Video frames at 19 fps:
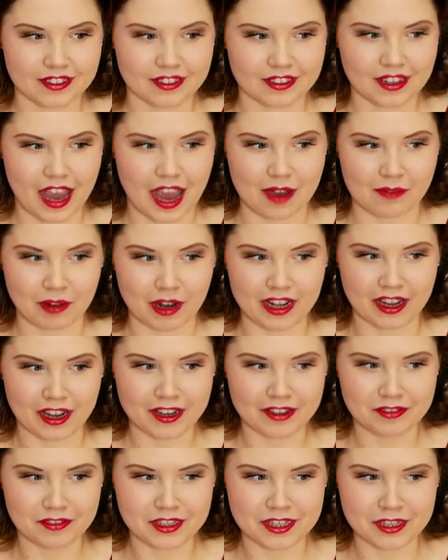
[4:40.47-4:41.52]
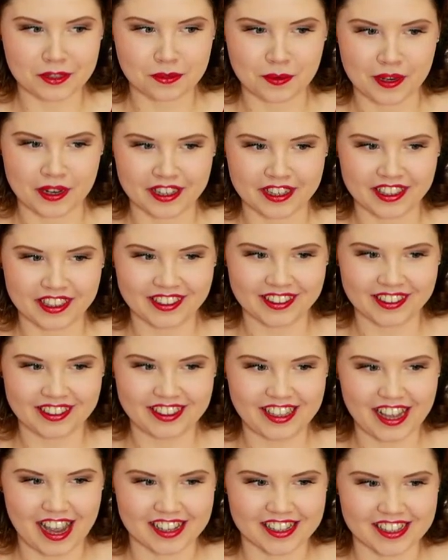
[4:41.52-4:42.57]
Am I live? Is this working?
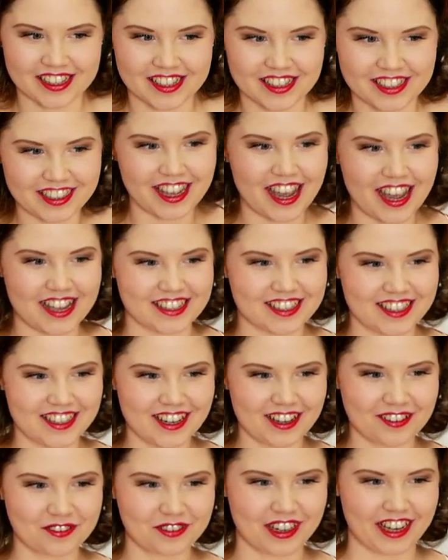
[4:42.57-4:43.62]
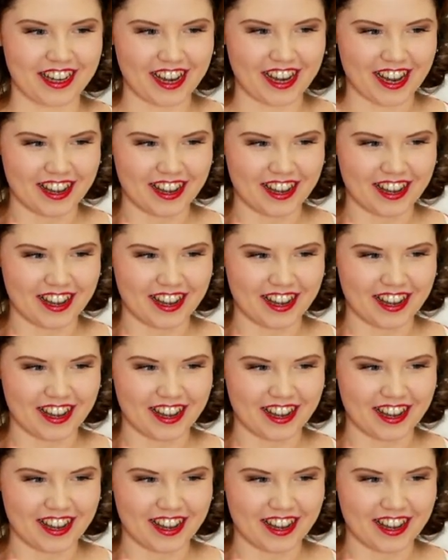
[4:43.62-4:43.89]
Yes, yes, lovely.